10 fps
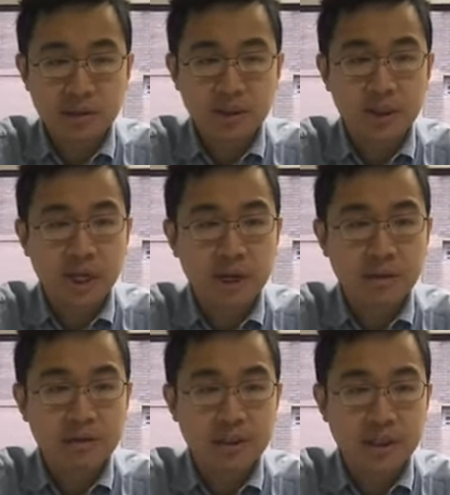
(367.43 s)
to
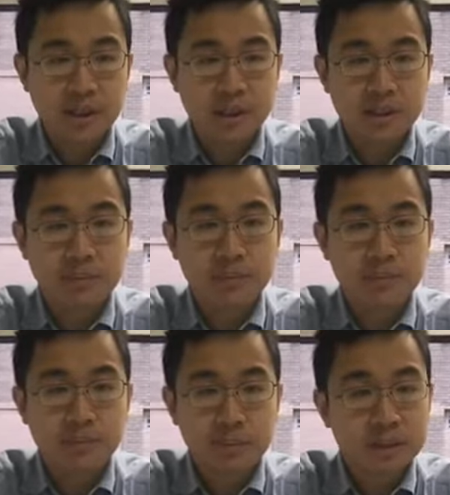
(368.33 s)
guarantee this
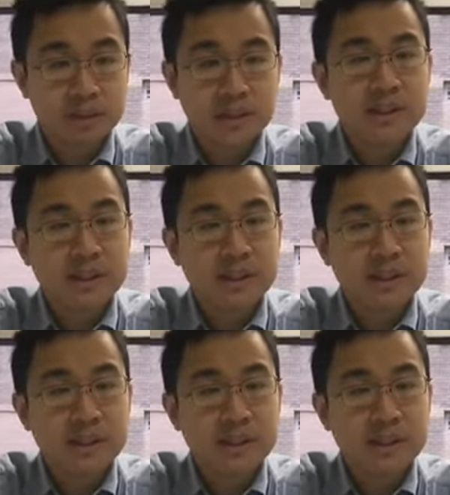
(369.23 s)
person's